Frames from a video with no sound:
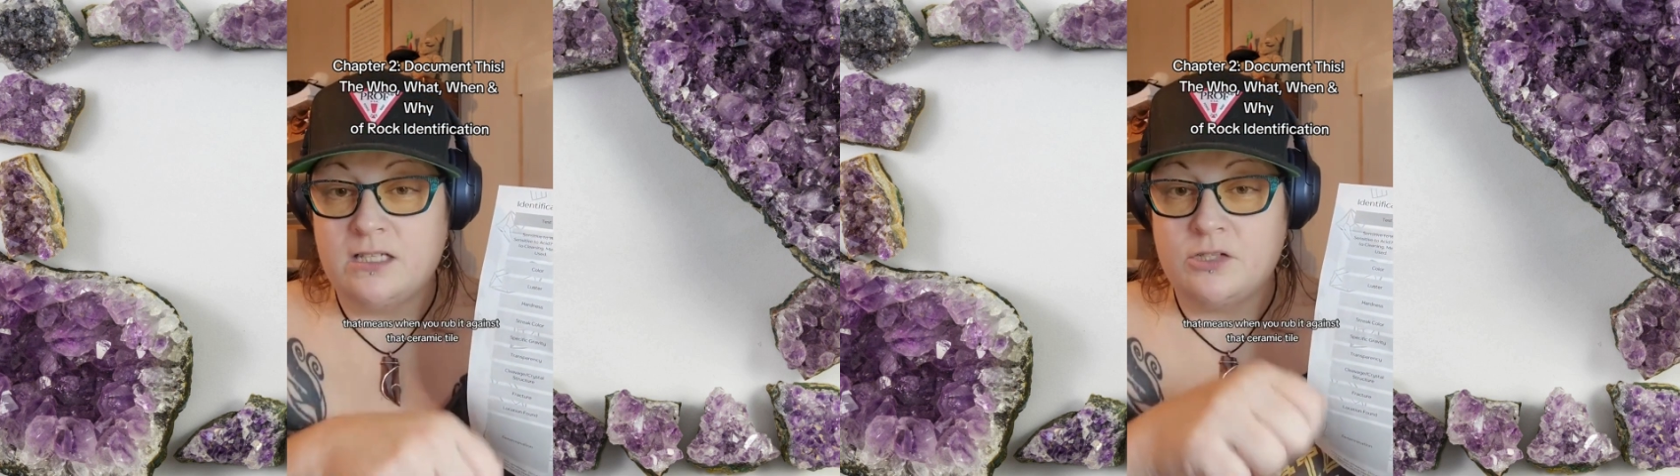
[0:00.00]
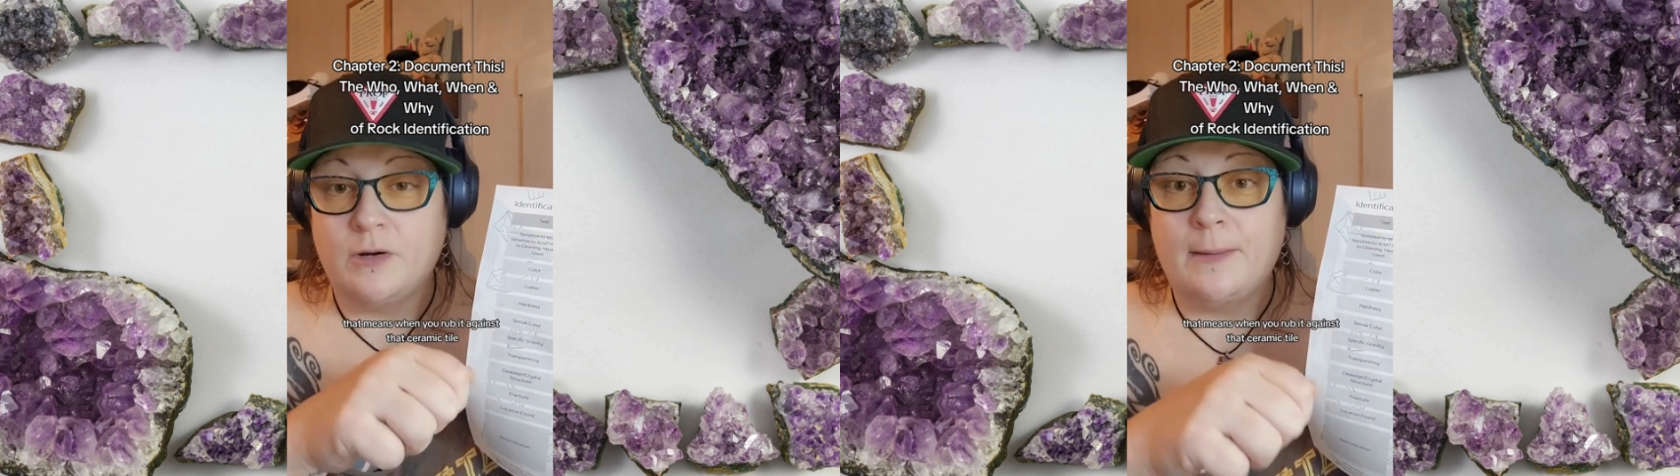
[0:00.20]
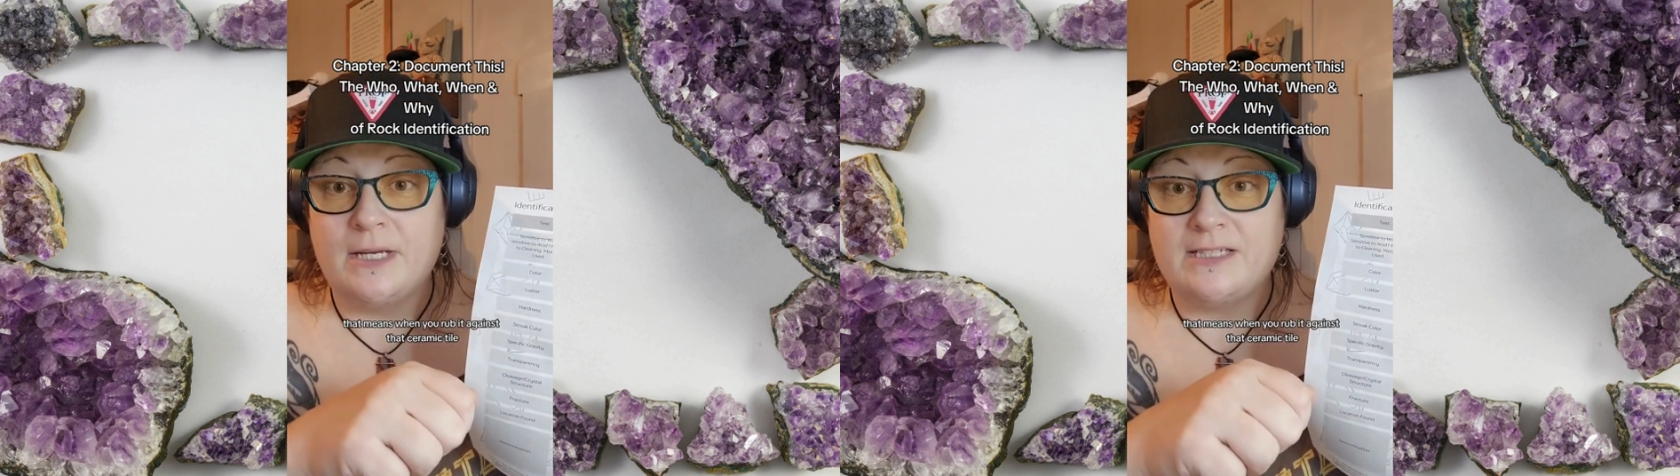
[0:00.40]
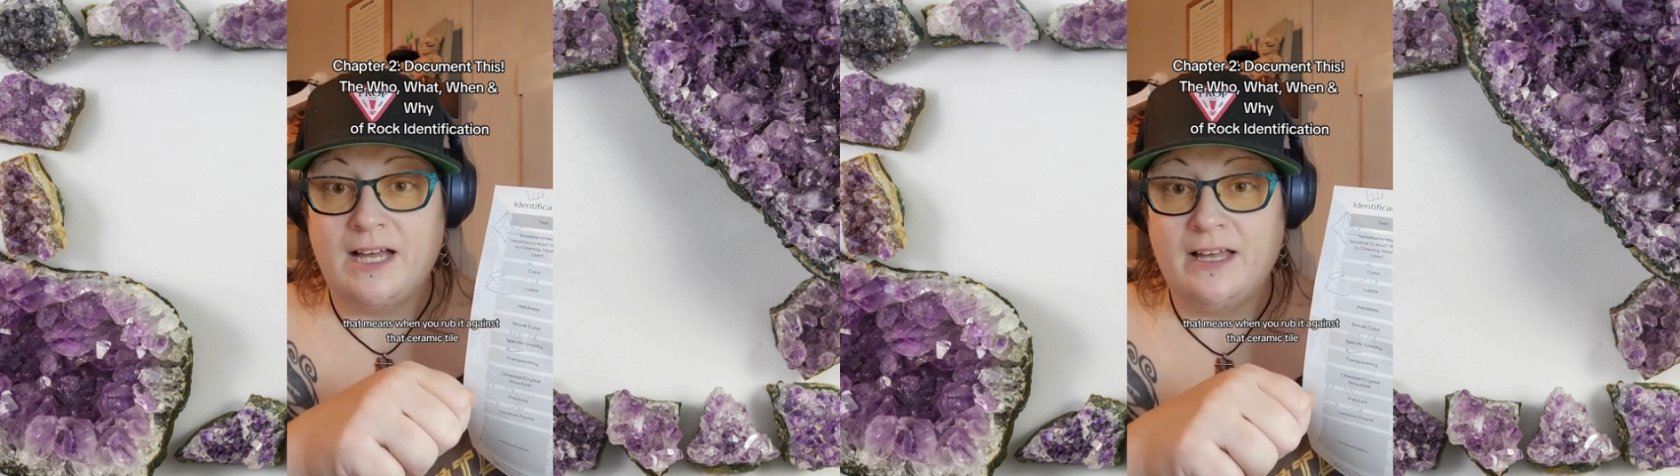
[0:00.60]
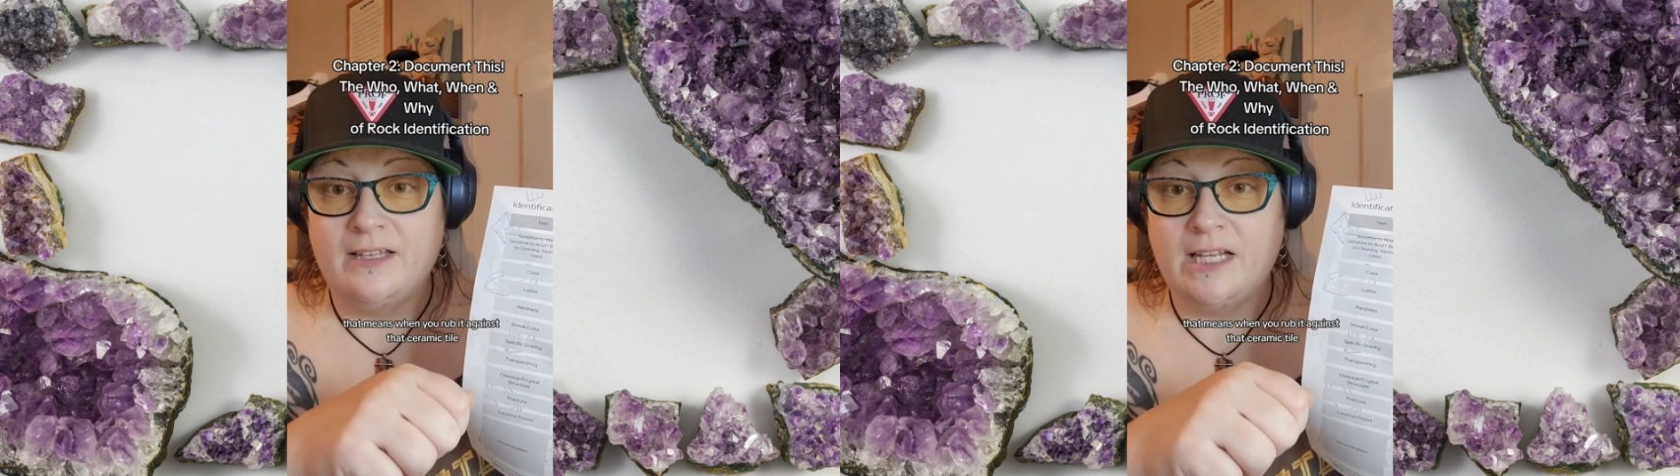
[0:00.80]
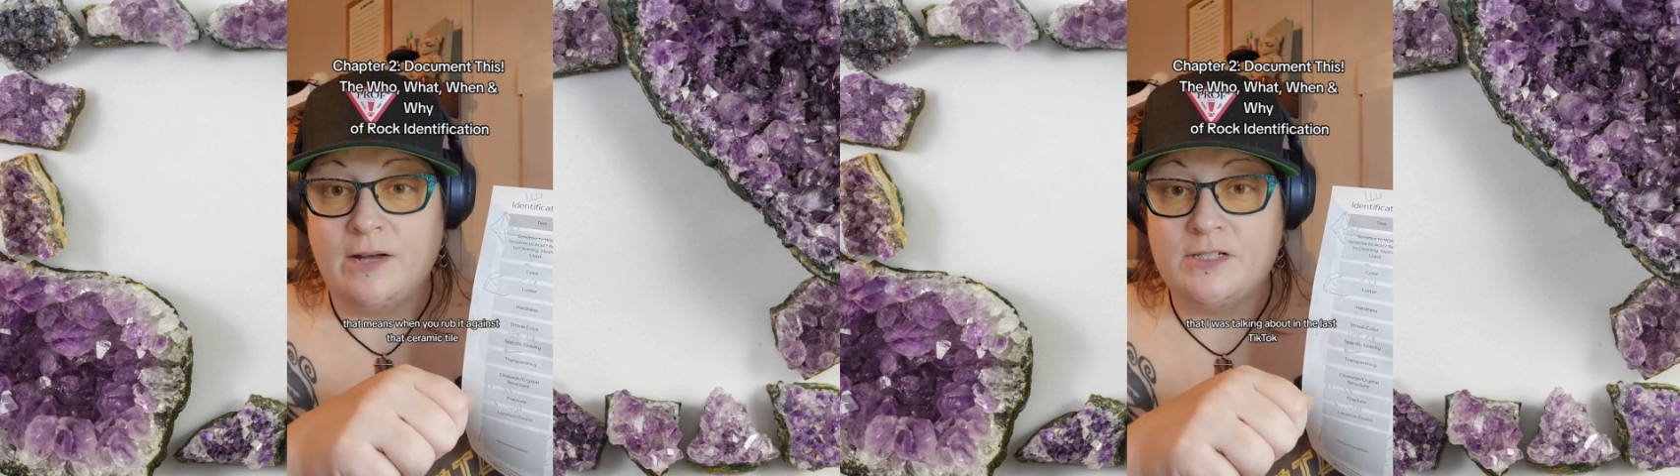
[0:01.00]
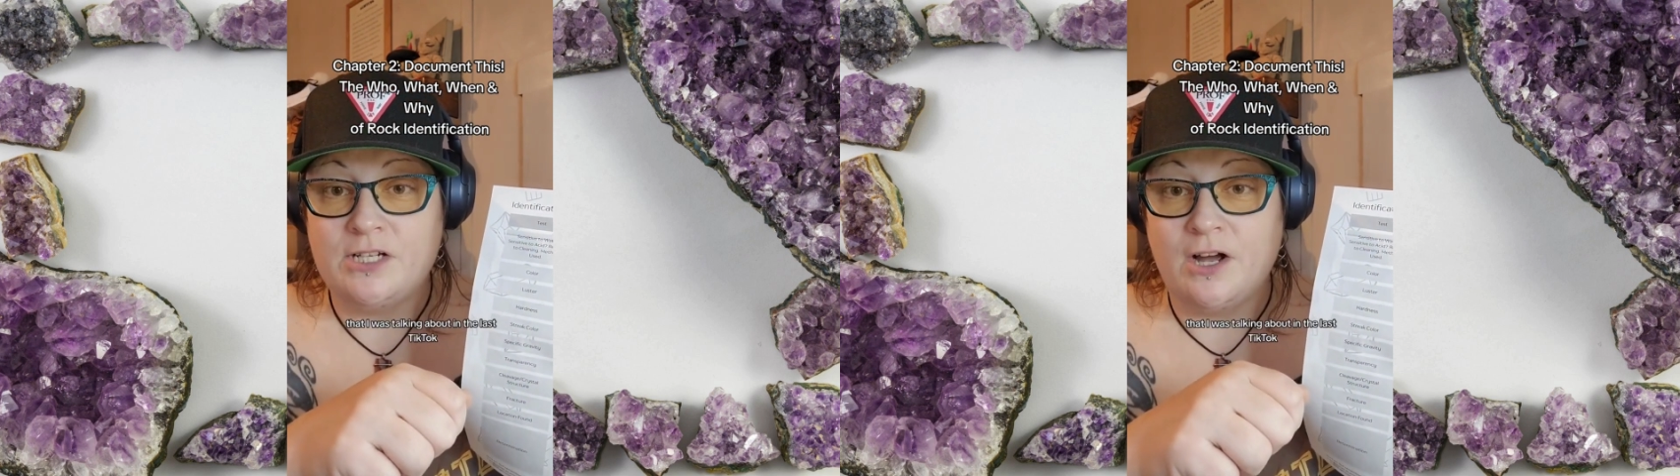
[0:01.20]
ceramic tile that I was